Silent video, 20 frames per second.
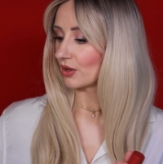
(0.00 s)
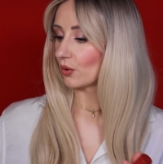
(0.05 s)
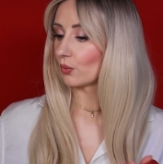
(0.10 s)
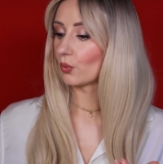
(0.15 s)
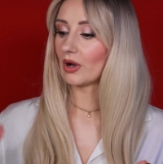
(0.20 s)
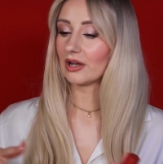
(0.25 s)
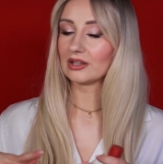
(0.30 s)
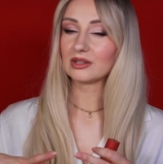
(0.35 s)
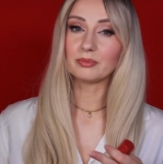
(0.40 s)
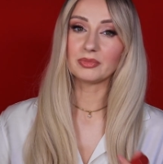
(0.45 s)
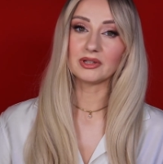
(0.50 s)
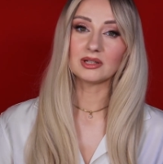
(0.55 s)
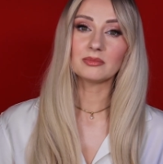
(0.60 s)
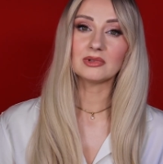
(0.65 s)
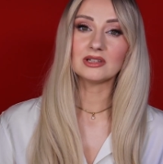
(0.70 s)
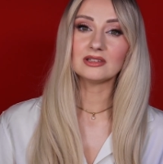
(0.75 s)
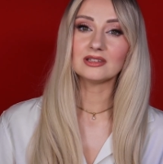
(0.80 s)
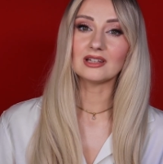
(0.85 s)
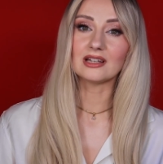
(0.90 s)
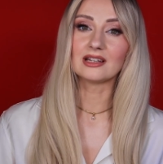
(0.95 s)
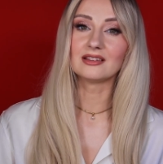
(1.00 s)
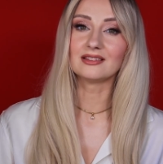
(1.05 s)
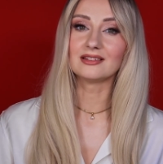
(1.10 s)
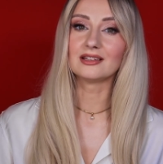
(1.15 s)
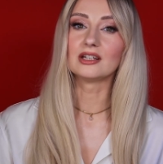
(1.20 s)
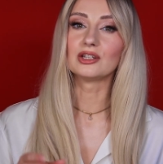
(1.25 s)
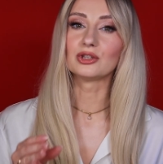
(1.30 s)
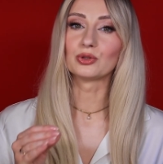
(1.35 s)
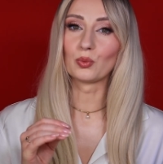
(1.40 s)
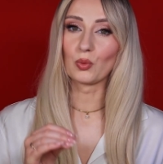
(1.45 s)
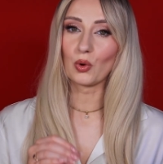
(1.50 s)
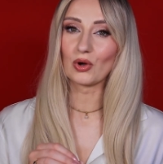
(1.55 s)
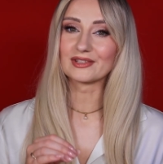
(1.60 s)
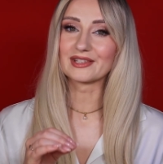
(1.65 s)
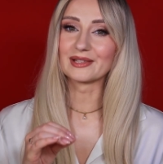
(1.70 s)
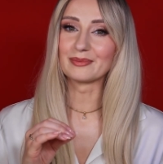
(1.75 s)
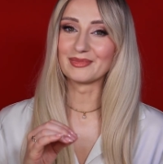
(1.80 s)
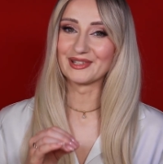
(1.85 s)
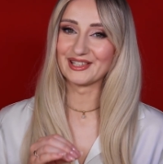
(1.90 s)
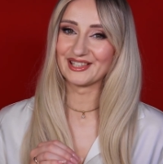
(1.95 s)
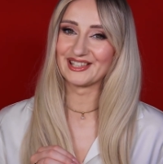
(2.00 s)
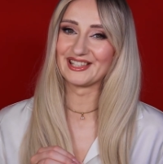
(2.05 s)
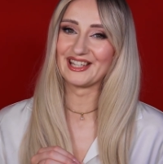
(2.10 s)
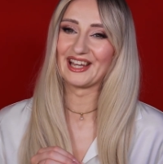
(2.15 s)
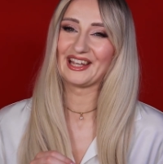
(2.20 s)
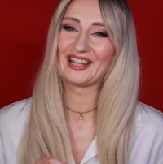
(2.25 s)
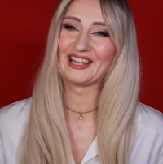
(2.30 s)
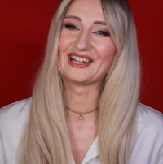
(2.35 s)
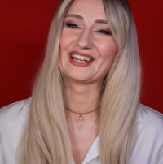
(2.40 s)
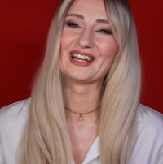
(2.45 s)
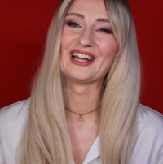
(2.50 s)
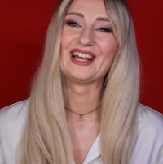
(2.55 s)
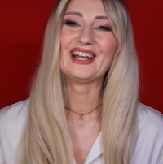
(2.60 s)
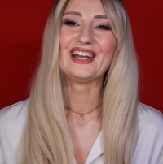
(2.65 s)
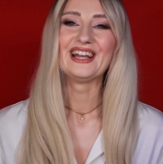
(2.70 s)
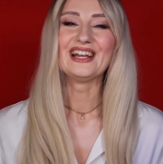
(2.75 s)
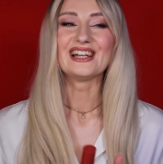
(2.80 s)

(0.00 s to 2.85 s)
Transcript: white pigment, and it was a mistake.